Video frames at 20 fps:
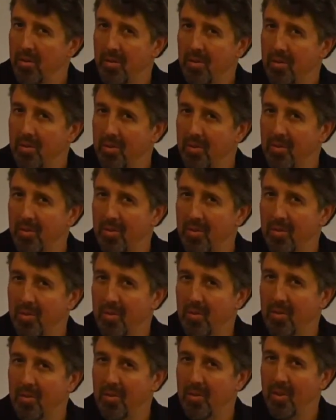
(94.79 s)

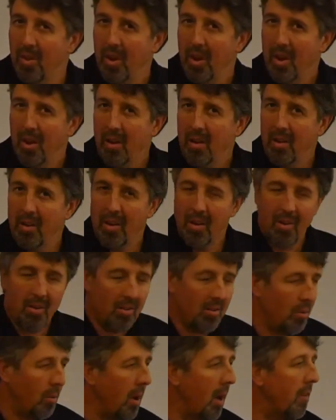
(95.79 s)
six.
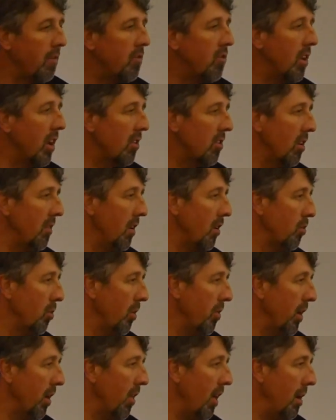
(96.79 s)
We have six of us
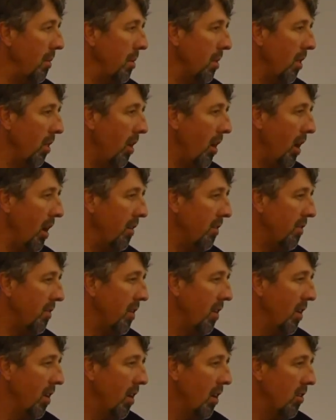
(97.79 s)
with a claim of the life.
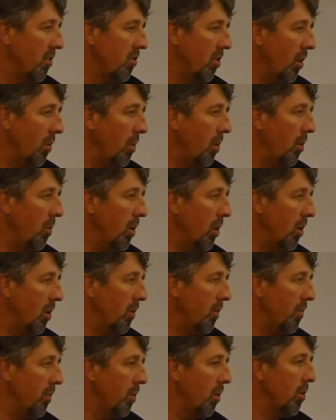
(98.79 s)
So we'll,
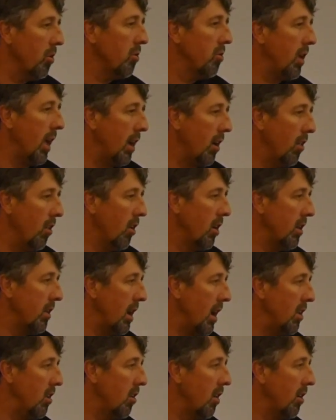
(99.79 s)
we'll, we'll take a look at
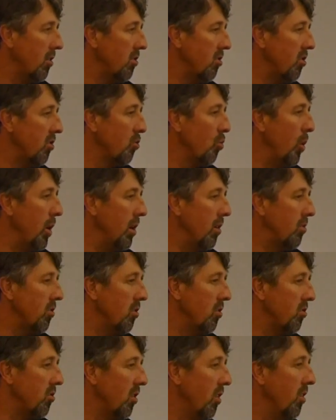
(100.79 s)
that. you guys are just
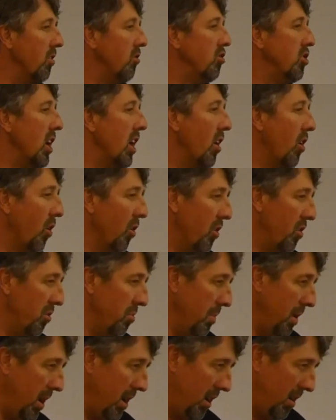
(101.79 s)
witnesses to this shareholders
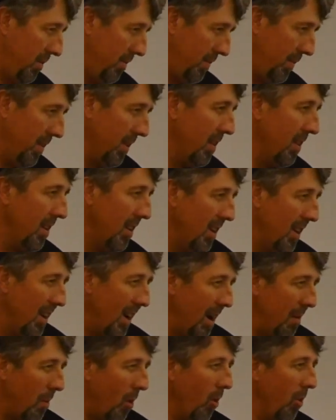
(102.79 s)
meeting.
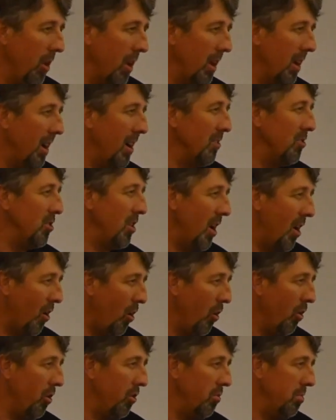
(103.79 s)
I'm holding a
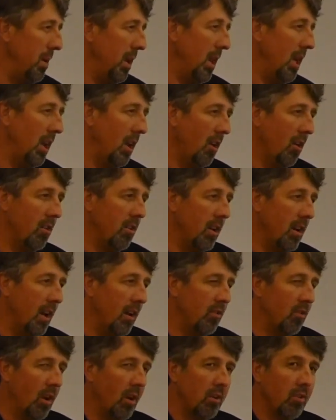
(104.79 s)
shareholders meeting here today,
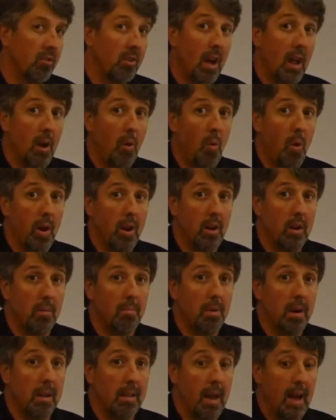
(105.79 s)
so I just kind of wanted to
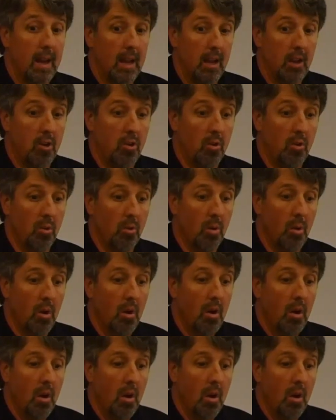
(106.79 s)
bring that into